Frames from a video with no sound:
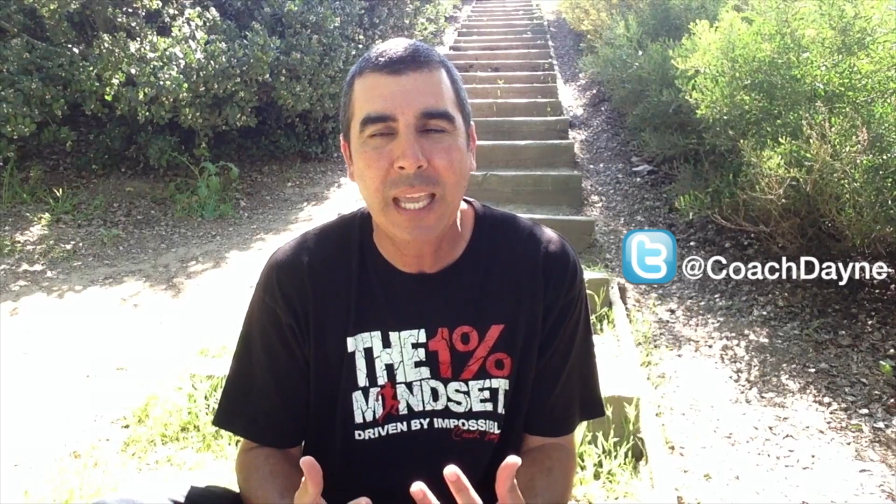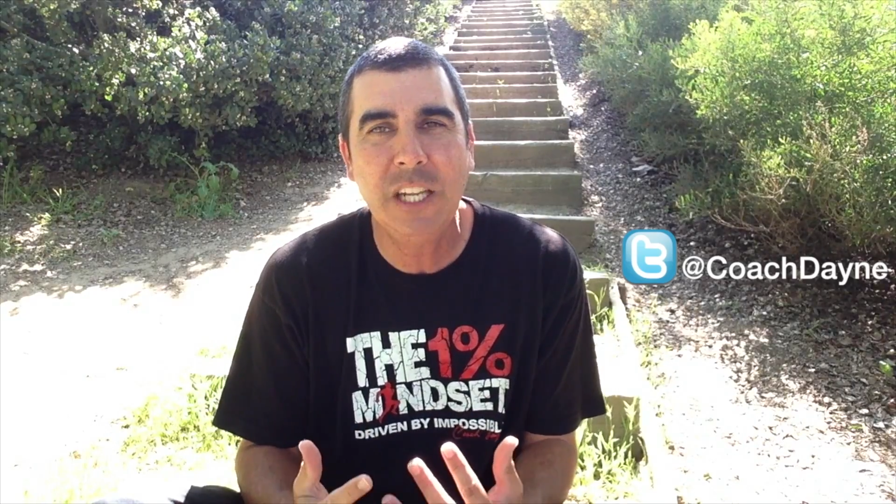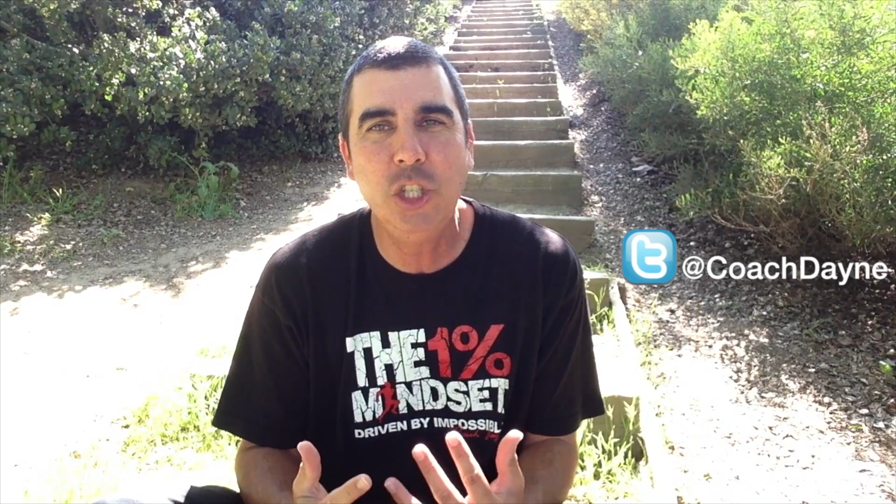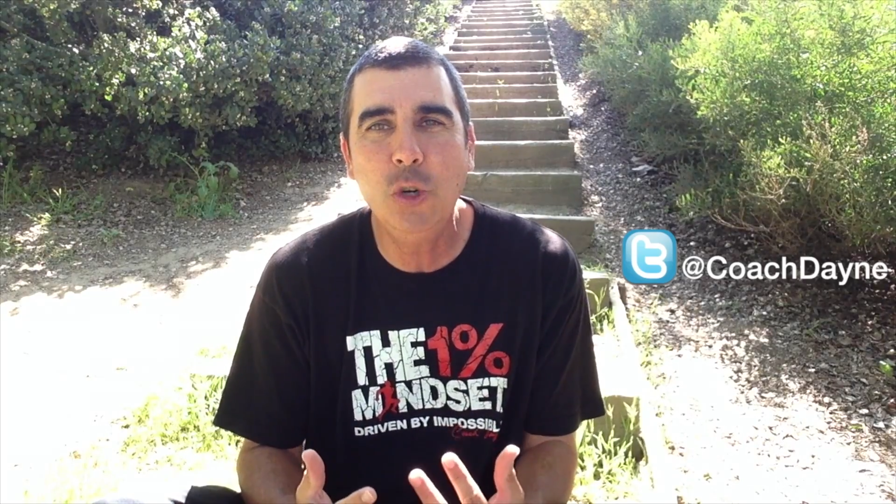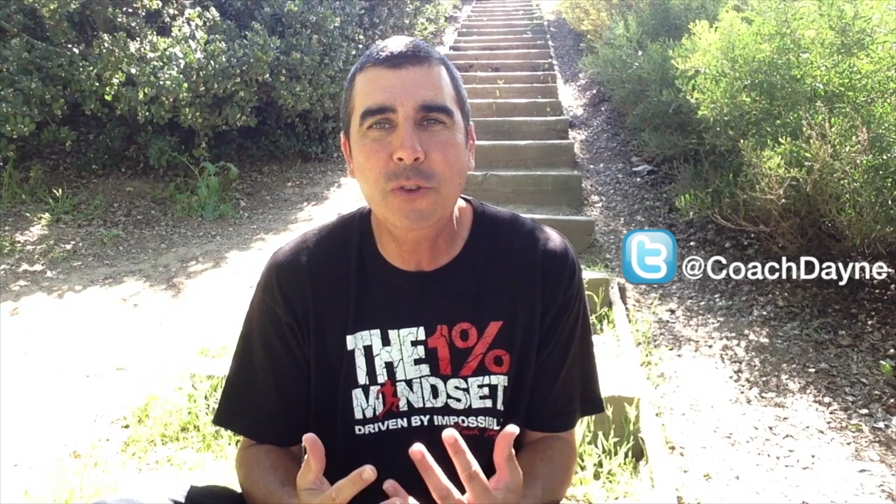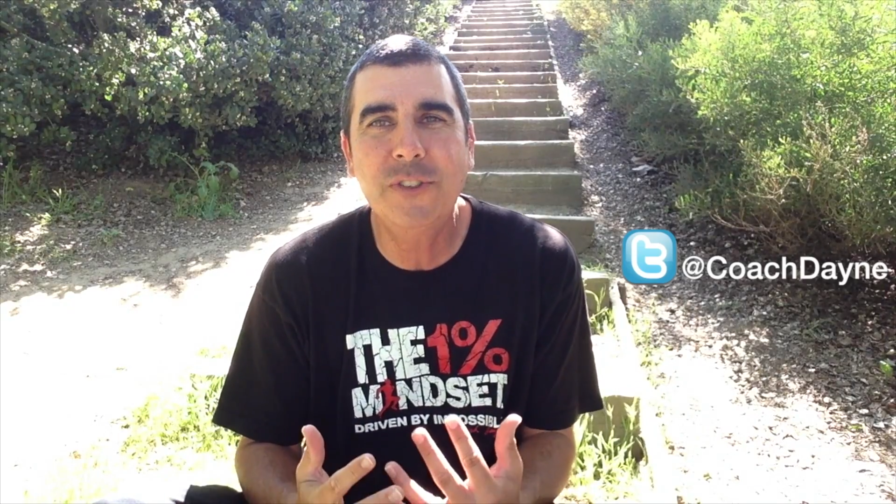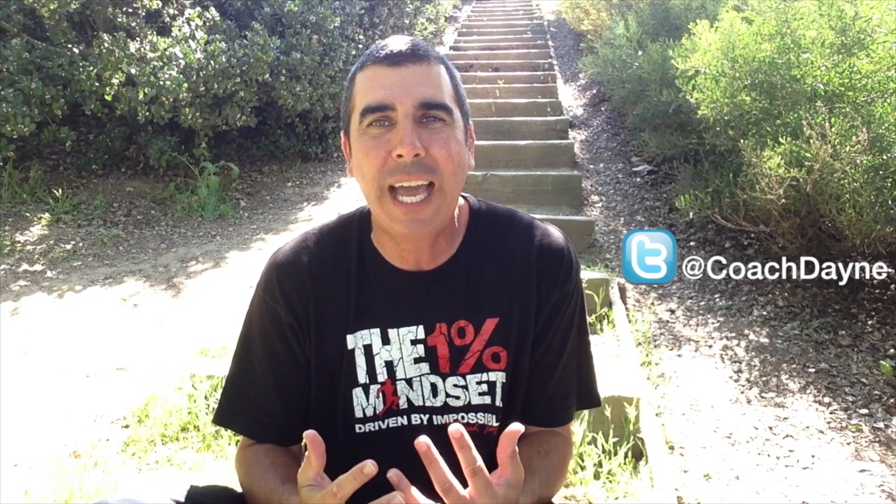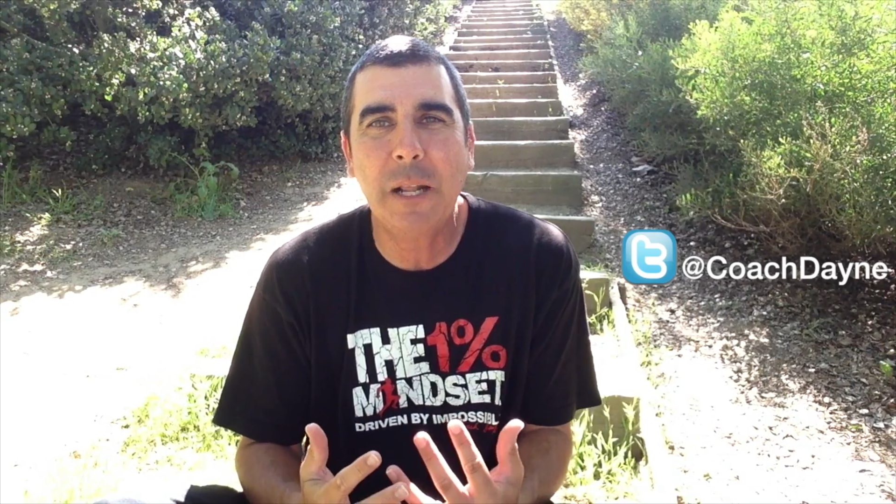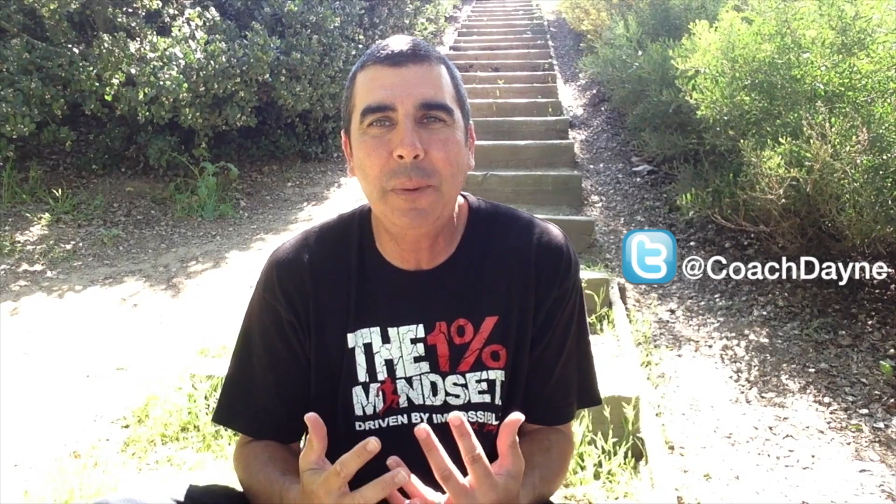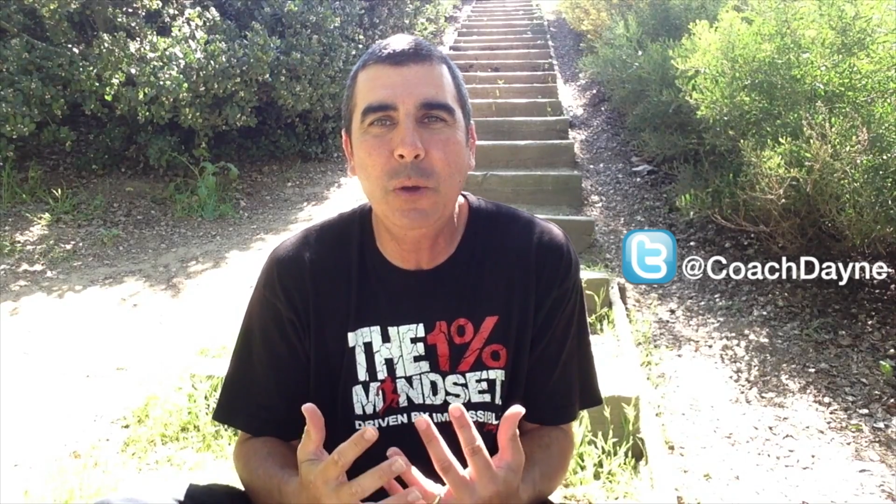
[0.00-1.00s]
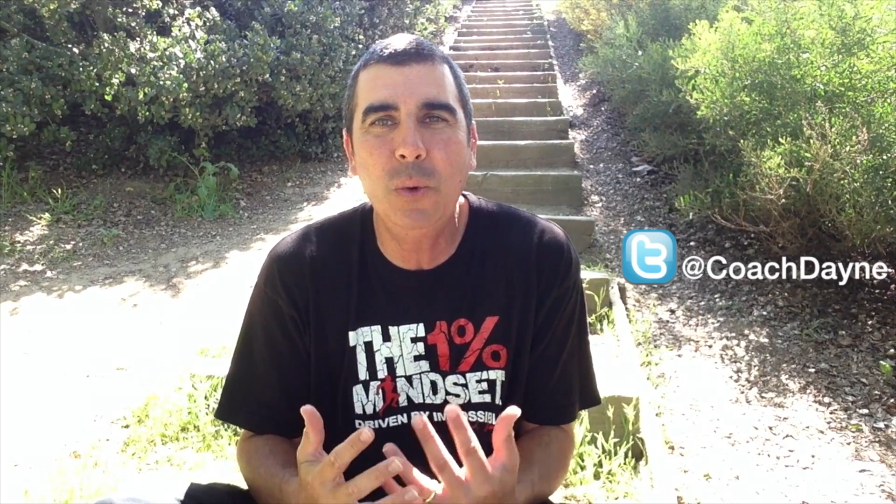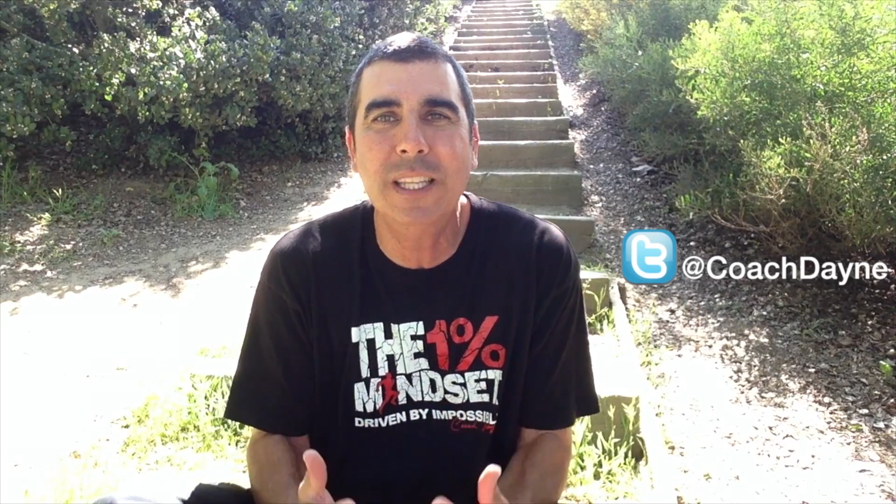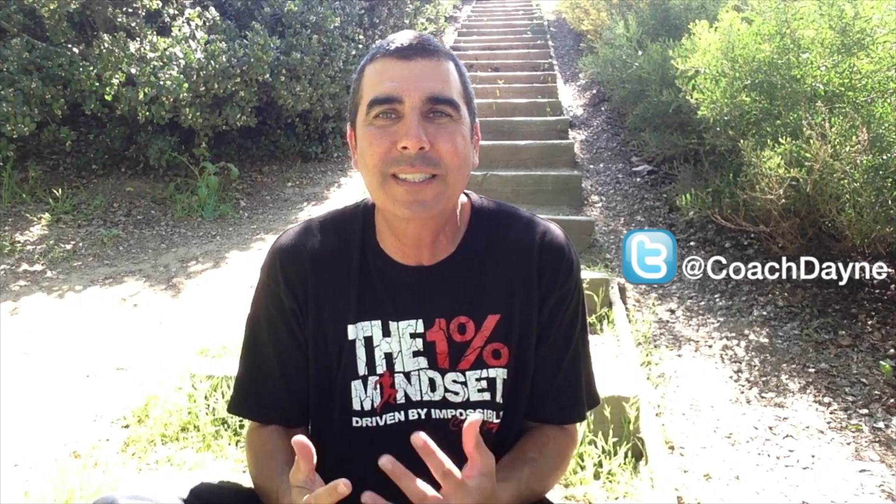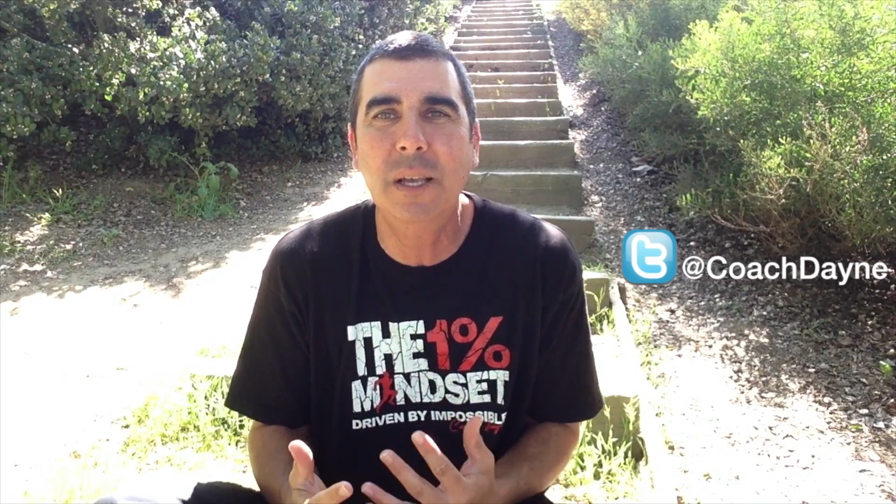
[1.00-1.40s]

And you've got to be willing.